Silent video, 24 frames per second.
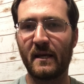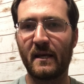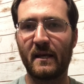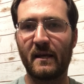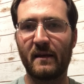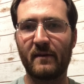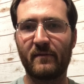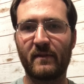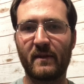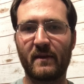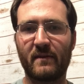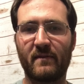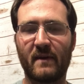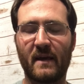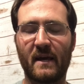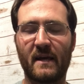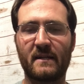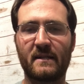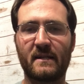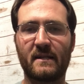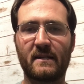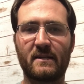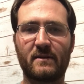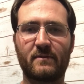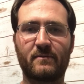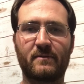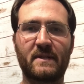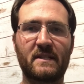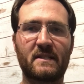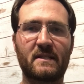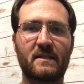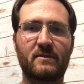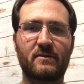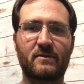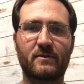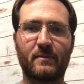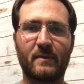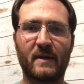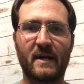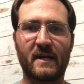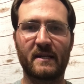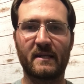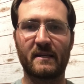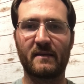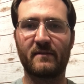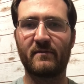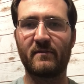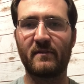if they've had any recent
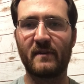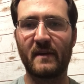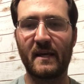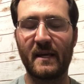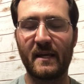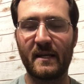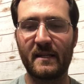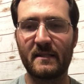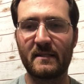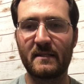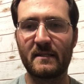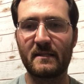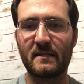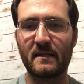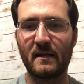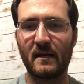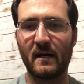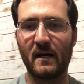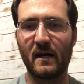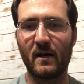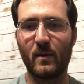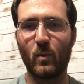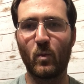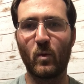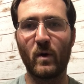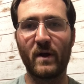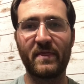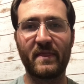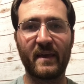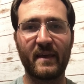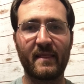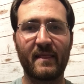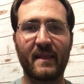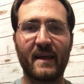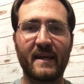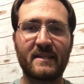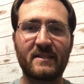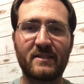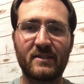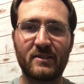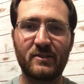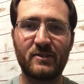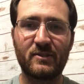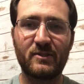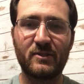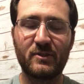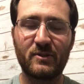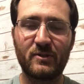traumatic events, what they like to
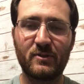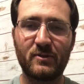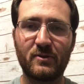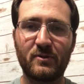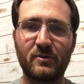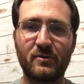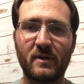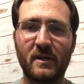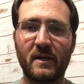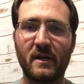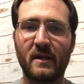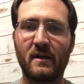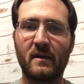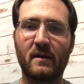do,